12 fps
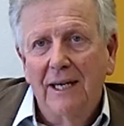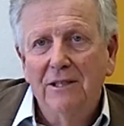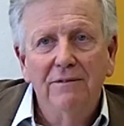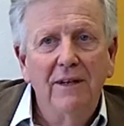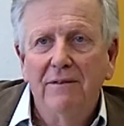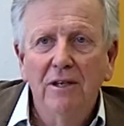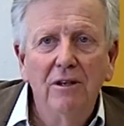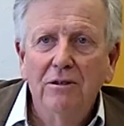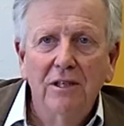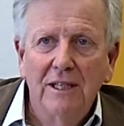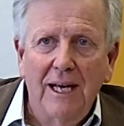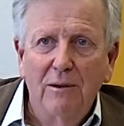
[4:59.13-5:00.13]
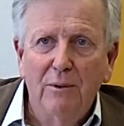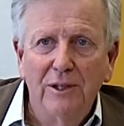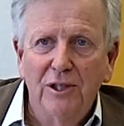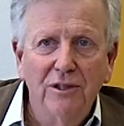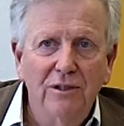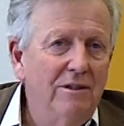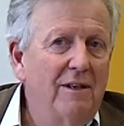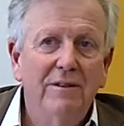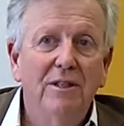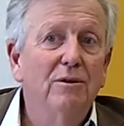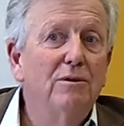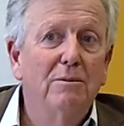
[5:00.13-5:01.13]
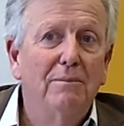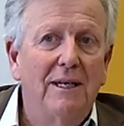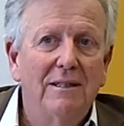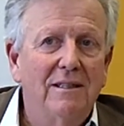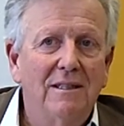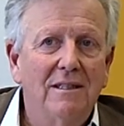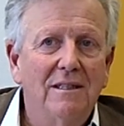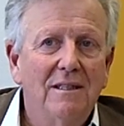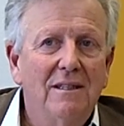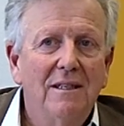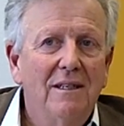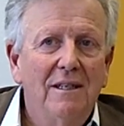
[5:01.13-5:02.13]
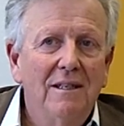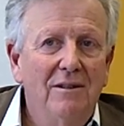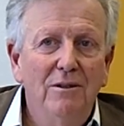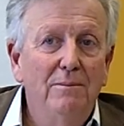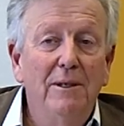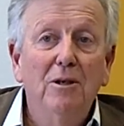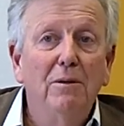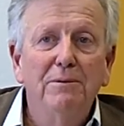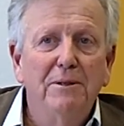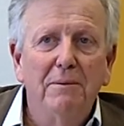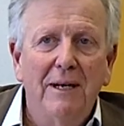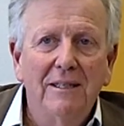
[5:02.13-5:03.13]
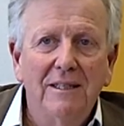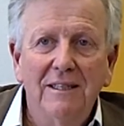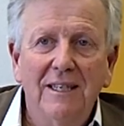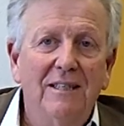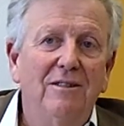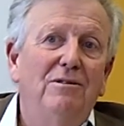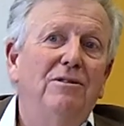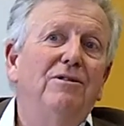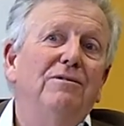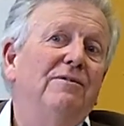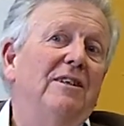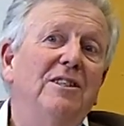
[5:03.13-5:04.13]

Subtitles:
And you've never looked at that question, you never thought about it. you'd be gobsmacked, and then you'd look